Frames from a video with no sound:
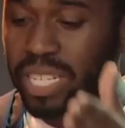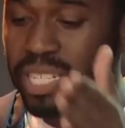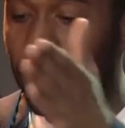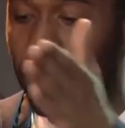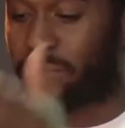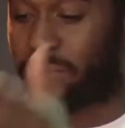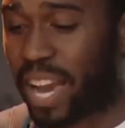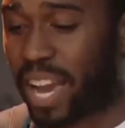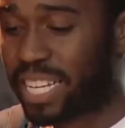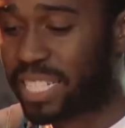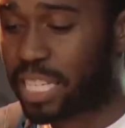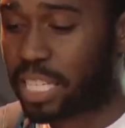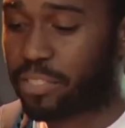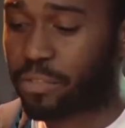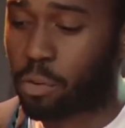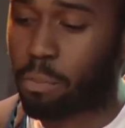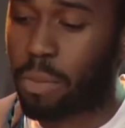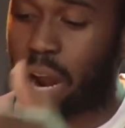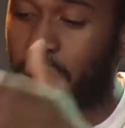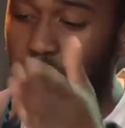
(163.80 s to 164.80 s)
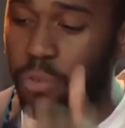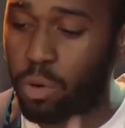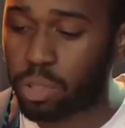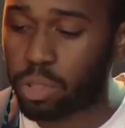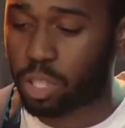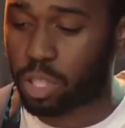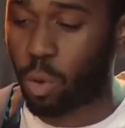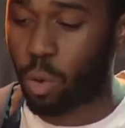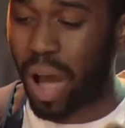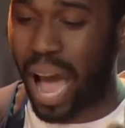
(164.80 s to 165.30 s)
devices for my
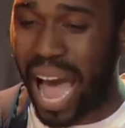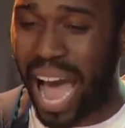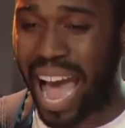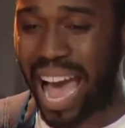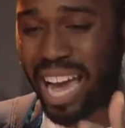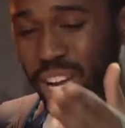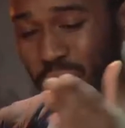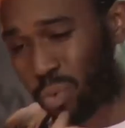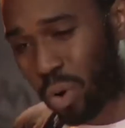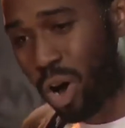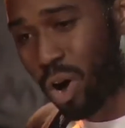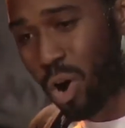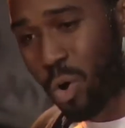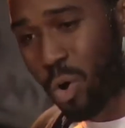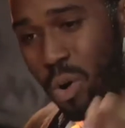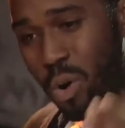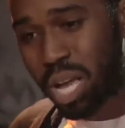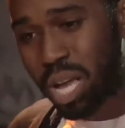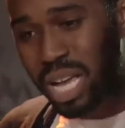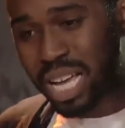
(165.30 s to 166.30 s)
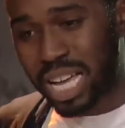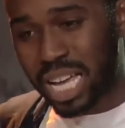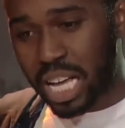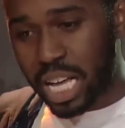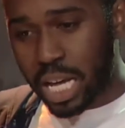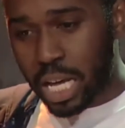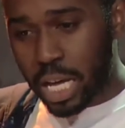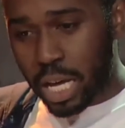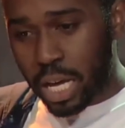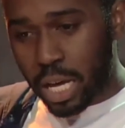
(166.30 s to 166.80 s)
roots so I grow.
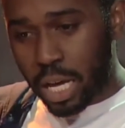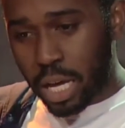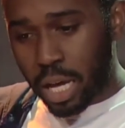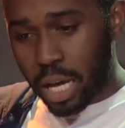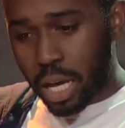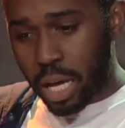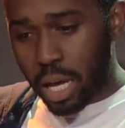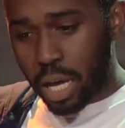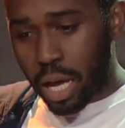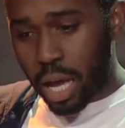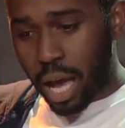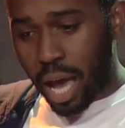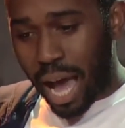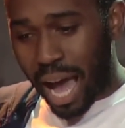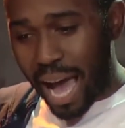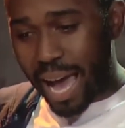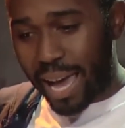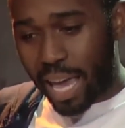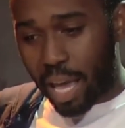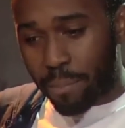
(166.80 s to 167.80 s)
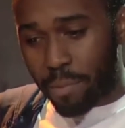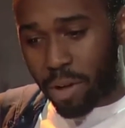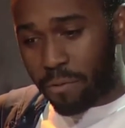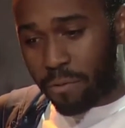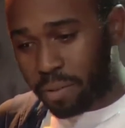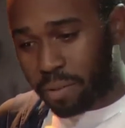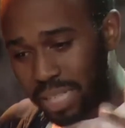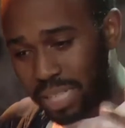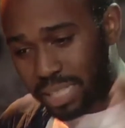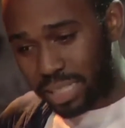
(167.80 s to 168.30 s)
I am
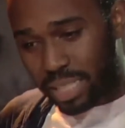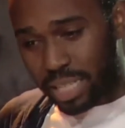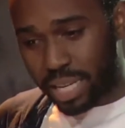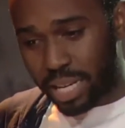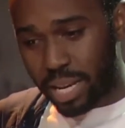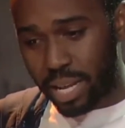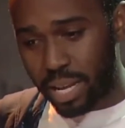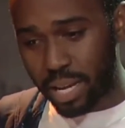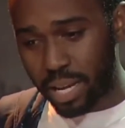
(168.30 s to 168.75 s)
afflicted.